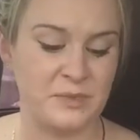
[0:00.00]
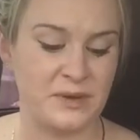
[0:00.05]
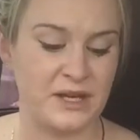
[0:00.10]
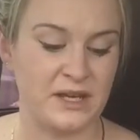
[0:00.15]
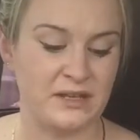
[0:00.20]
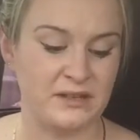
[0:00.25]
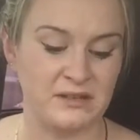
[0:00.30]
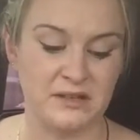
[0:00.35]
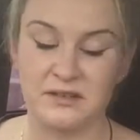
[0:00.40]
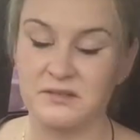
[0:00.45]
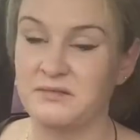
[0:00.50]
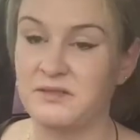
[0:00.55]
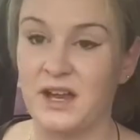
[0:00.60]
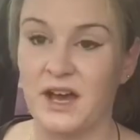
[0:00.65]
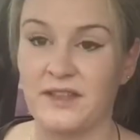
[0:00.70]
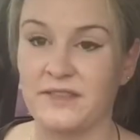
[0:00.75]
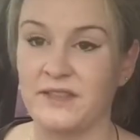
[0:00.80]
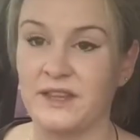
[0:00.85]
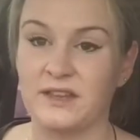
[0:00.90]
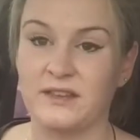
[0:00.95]
but
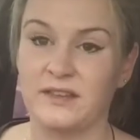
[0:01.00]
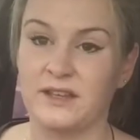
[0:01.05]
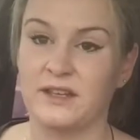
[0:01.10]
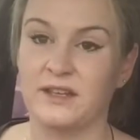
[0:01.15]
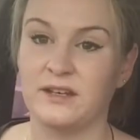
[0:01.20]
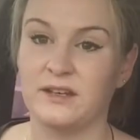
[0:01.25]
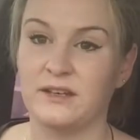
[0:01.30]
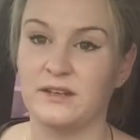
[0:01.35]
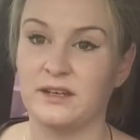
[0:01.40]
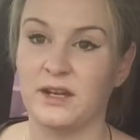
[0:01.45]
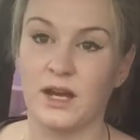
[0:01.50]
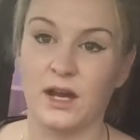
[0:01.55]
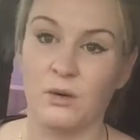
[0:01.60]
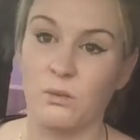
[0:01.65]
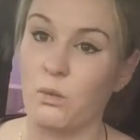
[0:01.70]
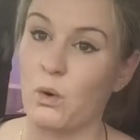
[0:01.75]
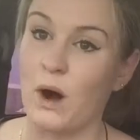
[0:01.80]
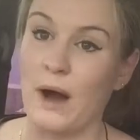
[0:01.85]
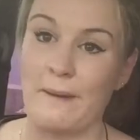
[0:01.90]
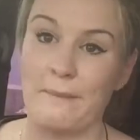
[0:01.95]
nothing that a
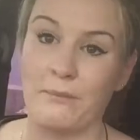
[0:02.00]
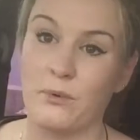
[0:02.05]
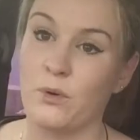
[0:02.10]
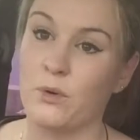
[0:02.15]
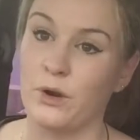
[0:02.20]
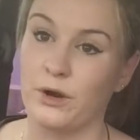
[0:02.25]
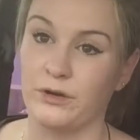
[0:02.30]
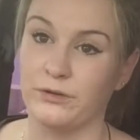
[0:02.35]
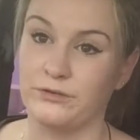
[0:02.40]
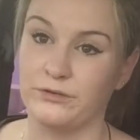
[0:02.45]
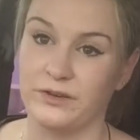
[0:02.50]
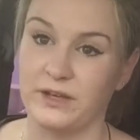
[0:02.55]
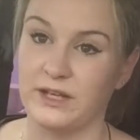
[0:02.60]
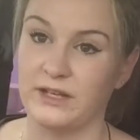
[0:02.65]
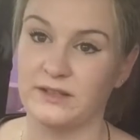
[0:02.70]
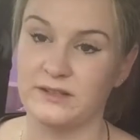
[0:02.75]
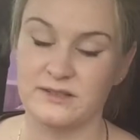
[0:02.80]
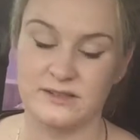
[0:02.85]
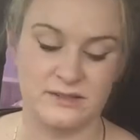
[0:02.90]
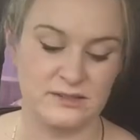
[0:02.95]
wipe won't
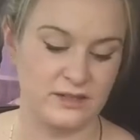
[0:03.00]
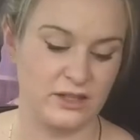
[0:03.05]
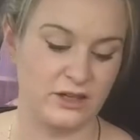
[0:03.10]
fix.